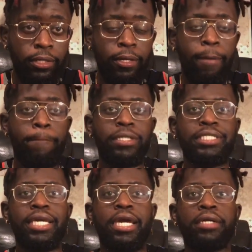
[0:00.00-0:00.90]
but
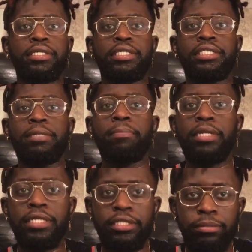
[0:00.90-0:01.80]
take out the
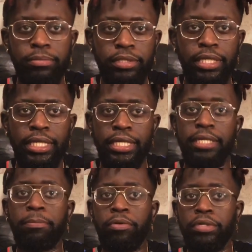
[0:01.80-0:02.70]
symbolisms, the key
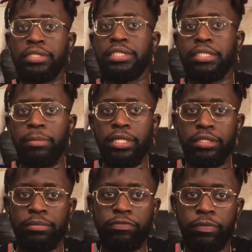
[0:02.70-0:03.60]
points, the
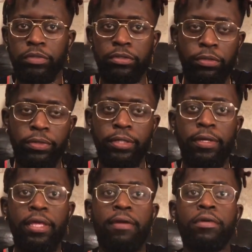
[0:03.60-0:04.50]
symbolisms from the story,
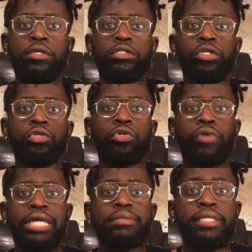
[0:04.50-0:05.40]
so you
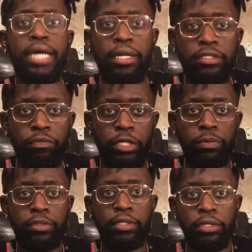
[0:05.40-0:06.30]
grasp the knowledge of what you're
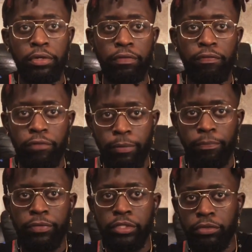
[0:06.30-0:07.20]
supposed to learn from
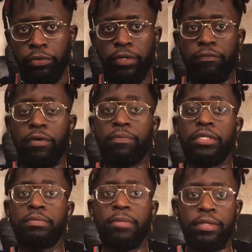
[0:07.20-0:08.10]
the story, from these
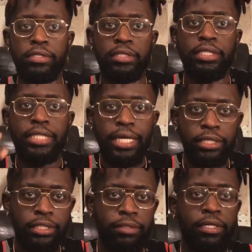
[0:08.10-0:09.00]
myths, these
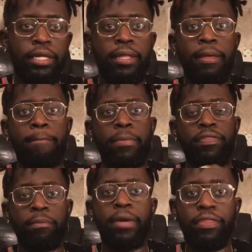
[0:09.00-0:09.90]
ancient
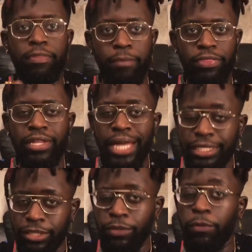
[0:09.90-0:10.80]

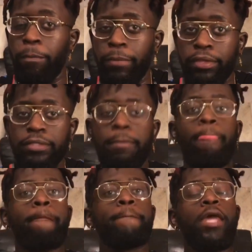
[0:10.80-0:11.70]
mythological myths.
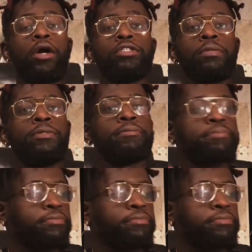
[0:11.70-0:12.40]
All right, so boom.